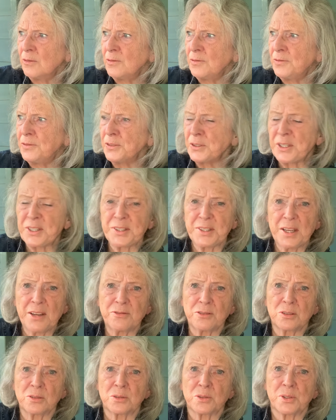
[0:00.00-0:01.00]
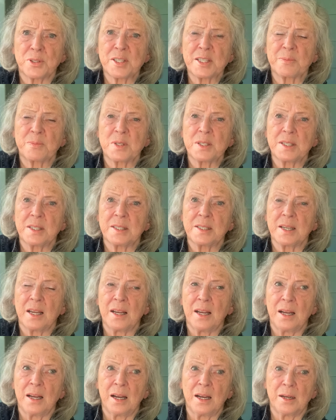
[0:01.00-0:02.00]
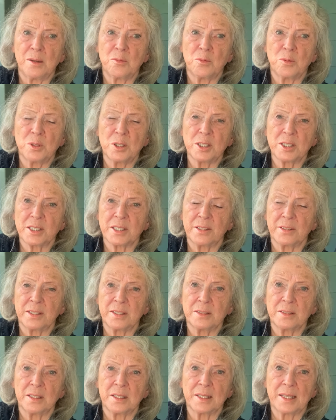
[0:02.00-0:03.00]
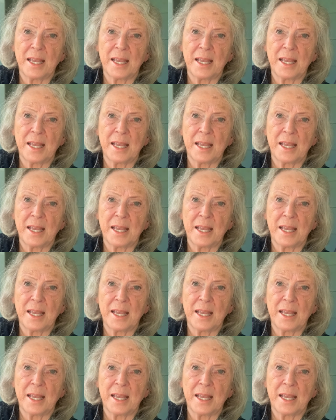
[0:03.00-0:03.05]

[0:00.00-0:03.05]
for several Christmases, I worked on a